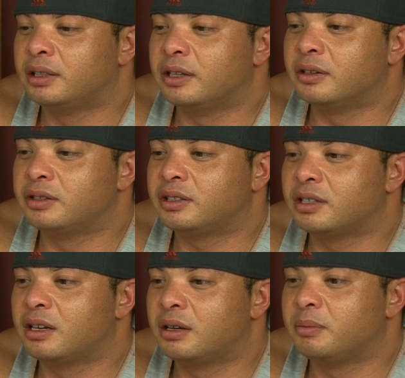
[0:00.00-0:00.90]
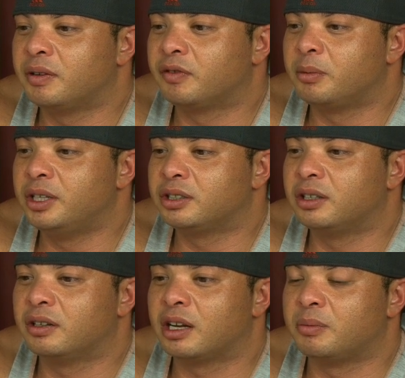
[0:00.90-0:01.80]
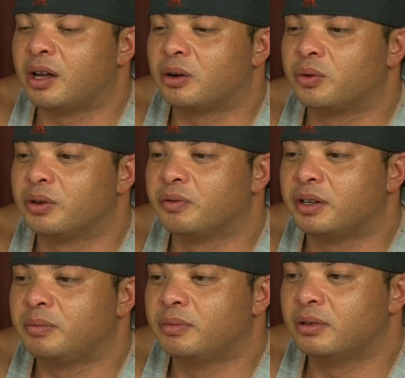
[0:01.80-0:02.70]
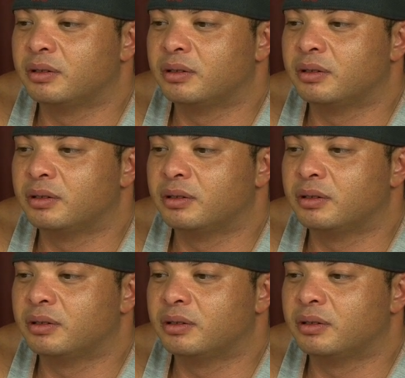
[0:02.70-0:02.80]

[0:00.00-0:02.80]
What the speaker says: Then there's some information here that I'm not going to read